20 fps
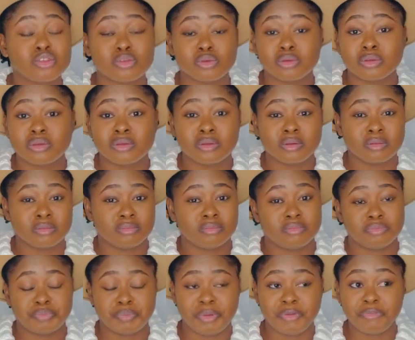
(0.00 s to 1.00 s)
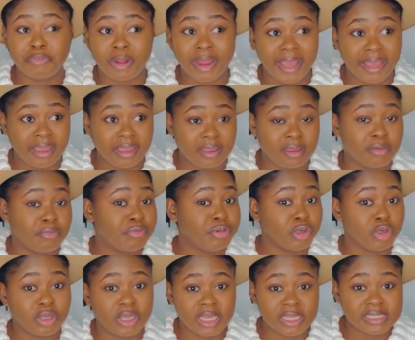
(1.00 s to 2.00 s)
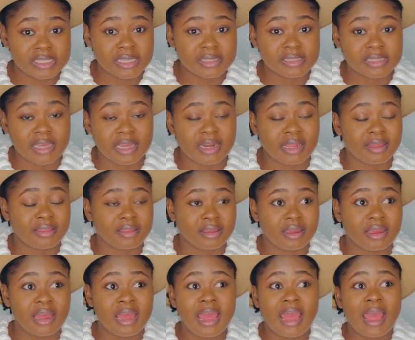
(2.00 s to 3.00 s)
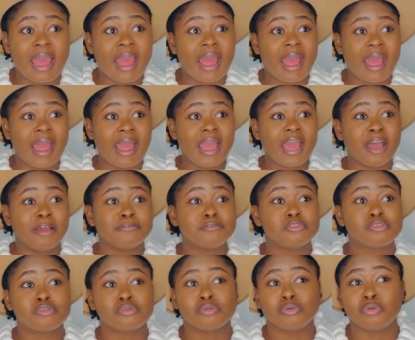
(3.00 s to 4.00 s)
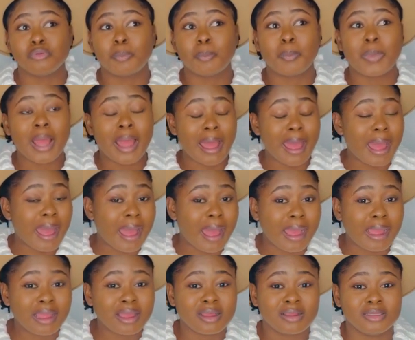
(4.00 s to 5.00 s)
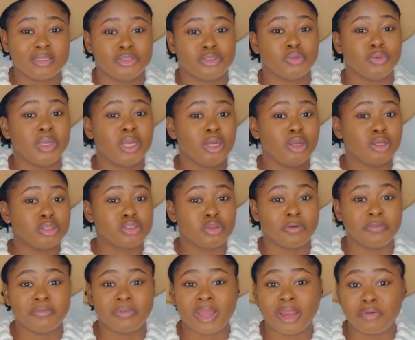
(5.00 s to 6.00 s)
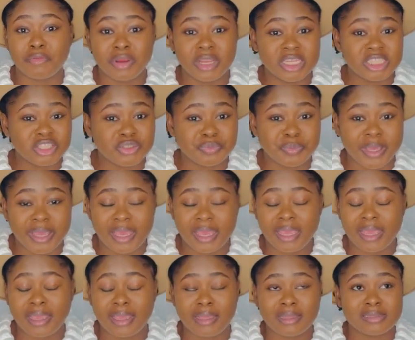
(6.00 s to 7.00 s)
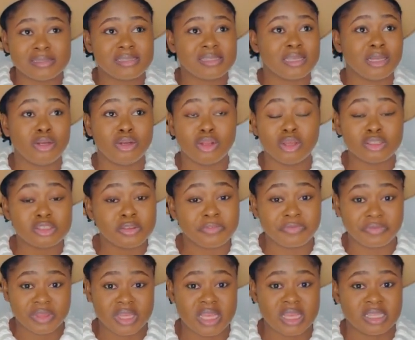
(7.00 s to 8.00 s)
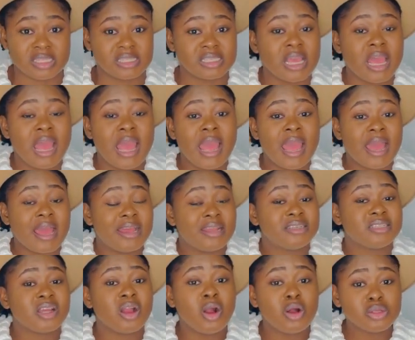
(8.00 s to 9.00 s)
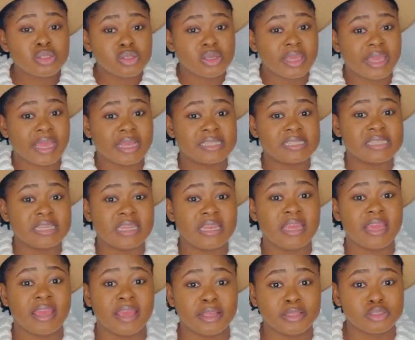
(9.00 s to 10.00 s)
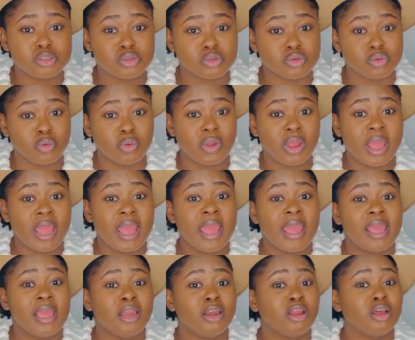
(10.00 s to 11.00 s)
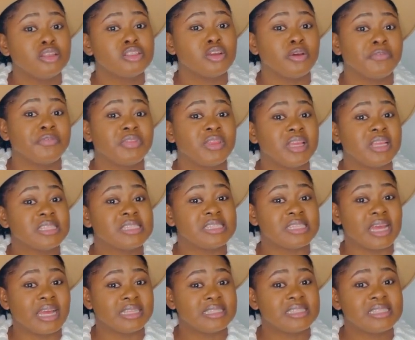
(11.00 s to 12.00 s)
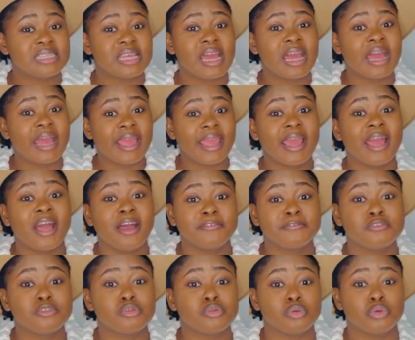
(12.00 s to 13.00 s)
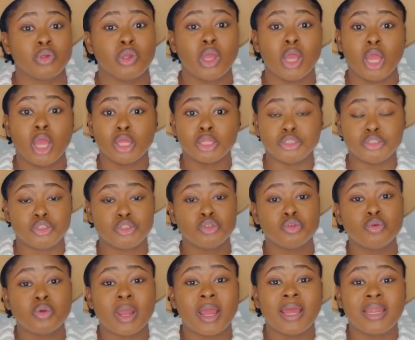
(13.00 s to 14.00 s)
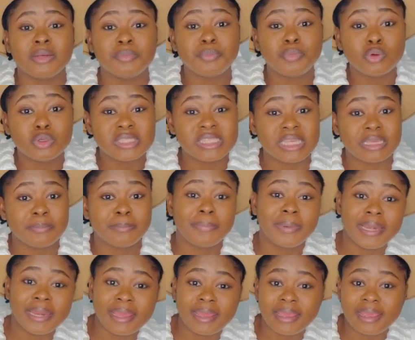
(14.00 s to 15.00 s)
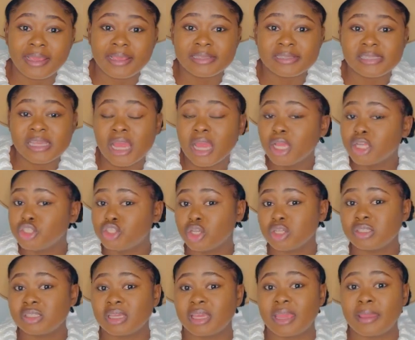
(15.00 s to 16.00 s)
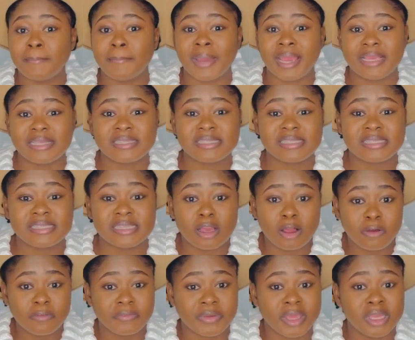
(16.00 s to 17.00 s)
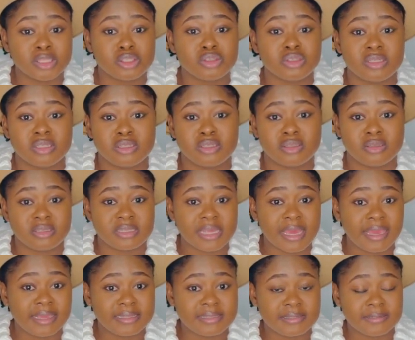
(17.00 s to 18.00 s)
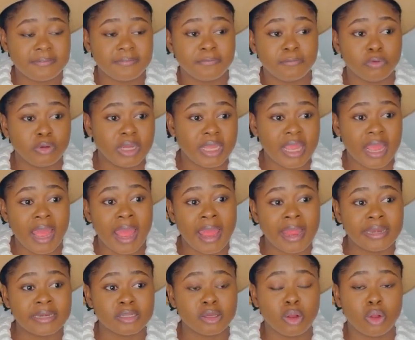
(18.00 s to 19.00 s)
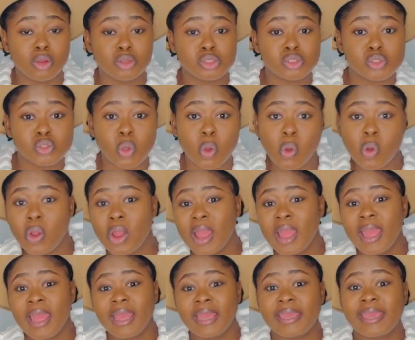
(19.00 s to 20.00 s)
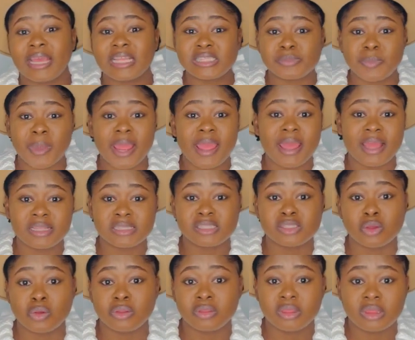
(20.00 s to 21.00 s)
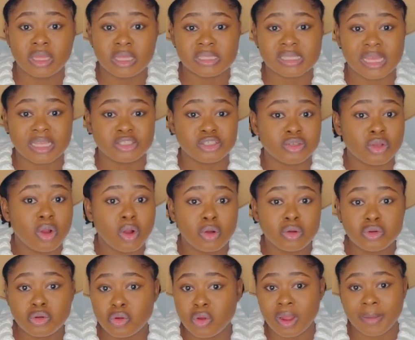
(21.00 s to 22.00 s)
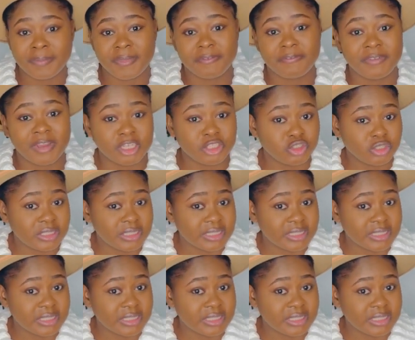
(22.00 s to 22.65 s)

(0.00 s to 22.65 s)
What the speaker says: to, before I relocated to Canada, I have to pack, do a lot of arrangements, a lot of things. And also getting here too, a lot of things that I have to do and put in place just to get myself into the society fully, and also get my hands on things. As you all know, I'm a fashion